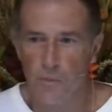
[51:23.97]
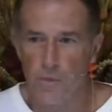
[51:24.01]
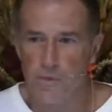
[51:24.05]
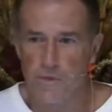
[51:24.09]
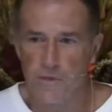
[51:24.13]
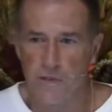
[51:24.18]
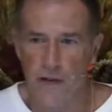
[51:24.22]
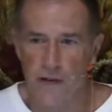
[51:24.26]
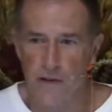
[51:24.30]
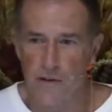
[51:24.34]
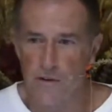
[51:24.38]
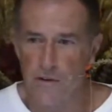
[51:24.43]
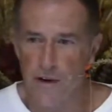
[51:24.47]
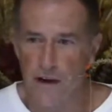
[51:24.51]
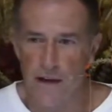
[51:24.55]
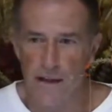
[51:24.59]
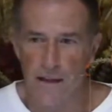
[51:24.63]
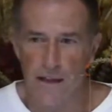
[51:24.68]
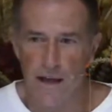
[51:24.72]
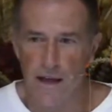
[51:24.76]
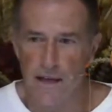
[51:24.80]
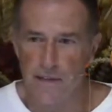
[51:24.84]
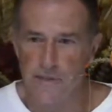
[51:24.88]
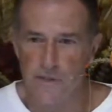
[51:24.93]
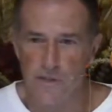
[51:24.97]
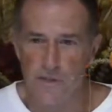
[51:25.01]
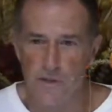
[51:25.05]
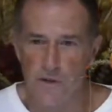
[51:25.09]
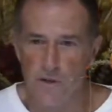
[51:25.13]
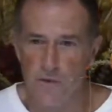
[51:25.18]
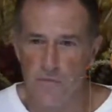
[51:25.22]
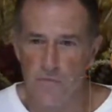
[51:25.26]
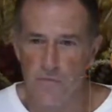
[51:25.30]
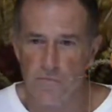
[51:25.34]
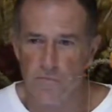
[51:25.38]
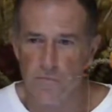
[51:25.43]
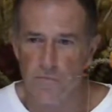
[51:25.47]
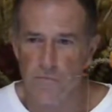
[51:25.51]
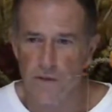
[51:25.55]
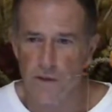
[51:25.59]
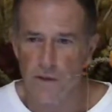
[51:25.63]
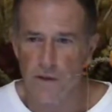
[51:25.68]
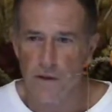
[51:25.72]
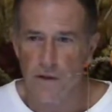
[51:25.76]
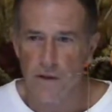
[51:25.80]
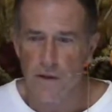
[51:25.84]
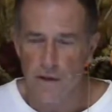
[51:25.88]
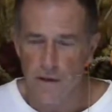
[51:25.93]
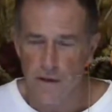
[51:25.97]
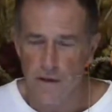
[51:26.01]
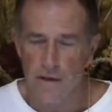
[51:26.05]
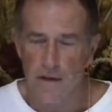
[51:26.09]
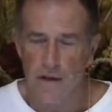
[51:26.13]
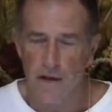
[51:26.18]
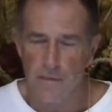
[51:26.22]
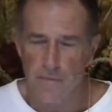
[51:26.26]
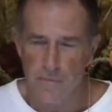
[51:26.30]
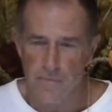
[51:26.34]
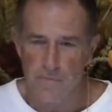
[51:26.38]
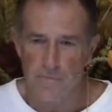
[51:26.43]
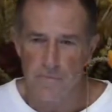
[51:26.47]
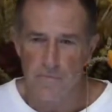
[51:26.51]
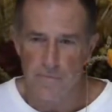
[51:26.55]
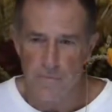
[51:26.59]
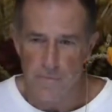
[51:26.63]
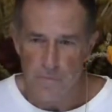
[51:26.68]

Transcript: it's not chronological. Yep.